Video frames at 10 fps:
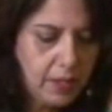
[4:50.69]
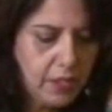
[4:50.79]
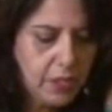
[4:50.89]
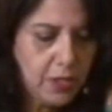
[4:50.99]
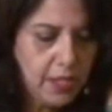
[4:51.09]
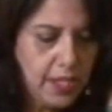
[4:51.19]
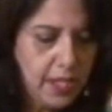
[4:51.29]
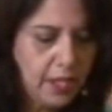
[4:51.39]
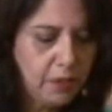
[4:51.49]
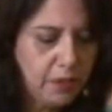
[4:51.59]

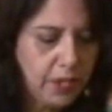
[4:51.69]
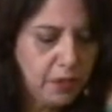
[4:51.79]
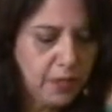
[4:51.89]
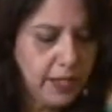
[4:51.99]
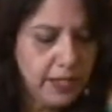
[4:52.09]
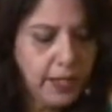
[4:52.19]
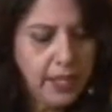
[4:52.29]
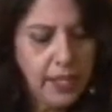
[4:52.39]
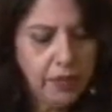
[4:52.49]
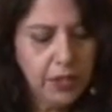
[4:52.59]
saute it very well.
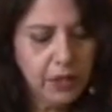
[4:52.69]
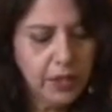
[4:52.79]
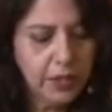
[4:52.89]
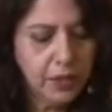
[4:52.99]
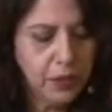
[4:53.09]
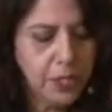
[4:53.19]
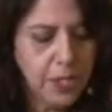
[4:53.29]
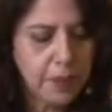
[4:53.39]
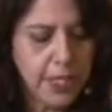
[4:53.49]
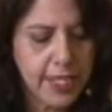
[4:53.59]
And with all the whole
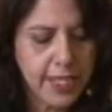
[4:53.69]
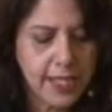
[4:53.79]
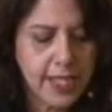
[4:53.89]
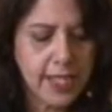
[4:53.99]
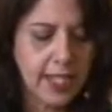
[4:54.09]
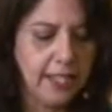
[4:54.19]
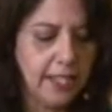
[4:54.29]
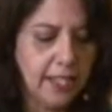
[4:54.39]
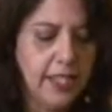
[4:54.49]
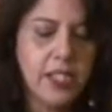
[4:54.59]
spices and
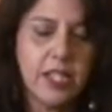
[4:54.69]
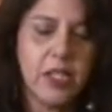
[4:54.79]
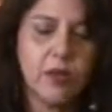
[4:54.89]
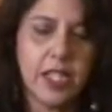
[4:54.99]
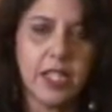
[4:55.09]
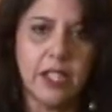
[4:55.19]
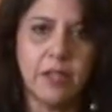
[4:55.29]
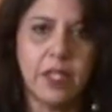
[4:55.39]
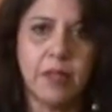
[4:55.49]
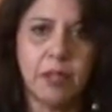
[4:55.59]
onions, it will start
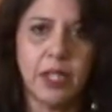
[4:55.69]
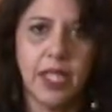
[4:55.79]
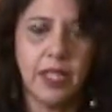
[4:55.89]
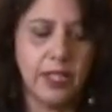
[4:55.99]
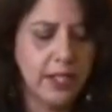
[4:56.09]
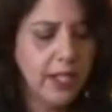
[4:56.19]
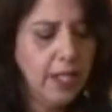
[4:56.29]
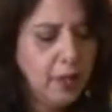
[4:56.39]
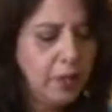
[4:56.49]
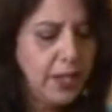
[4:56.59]
to come together
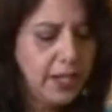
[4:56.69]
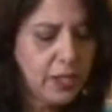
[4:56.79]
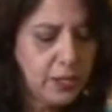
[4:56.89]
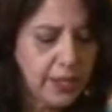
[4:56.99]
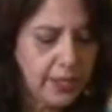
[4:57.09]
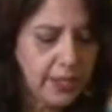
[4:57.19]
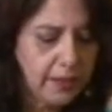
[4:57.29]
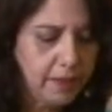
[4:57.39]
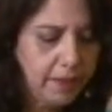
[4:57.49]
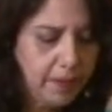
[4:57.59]
very quickly.
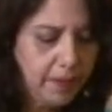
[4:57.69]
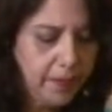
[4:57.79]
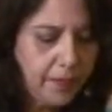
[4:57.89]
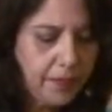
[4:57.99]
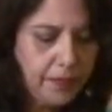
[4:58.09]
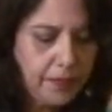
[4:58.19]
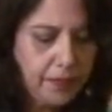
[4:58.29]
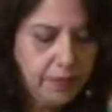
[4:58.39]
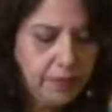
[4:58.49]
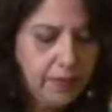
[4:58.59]

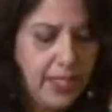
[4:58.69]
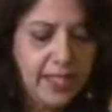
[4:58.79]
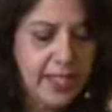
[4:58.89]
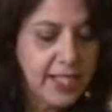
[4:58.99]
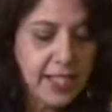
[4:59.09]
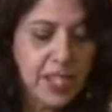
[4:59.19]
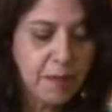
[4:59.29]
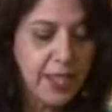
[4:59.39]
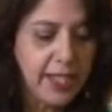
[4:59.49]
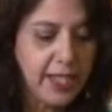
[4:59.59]
Now I can start
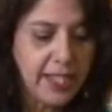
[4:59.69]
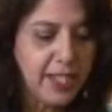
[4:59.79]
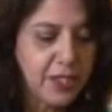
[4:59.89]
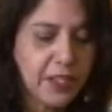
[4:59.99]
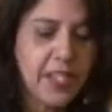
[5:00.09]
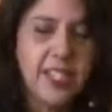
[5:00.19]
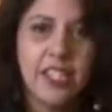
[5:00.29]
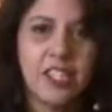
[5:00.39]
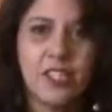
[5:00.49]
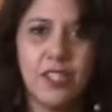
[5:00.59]
smelling it actually.
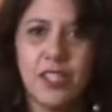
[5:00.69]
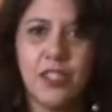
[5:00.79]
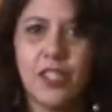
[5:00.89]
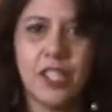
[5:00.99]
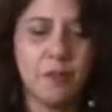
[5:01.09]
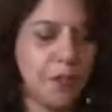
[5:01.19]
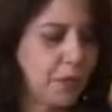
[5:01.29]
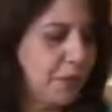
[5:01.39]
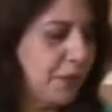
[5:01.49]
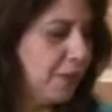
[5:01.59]
It's just
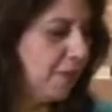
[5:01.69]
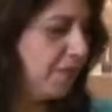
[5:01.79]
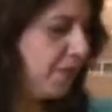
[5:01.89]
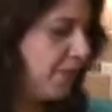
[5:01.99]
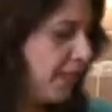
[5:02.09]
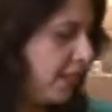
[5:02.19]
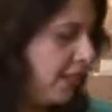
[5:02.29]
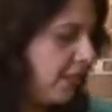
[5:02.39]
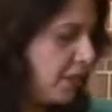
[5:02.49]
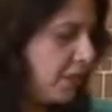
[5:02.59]
beautiful.
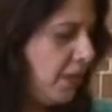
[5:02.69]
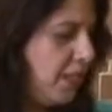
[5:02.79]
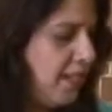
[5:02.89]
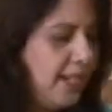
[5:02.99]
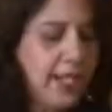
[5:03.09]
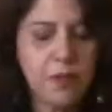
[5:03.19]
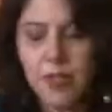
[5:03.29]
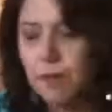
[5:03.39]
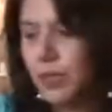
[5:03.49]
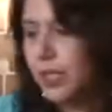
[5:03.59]
So here I have
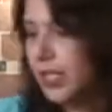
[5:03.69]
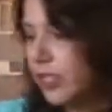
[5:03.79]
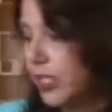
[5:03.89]
some boneless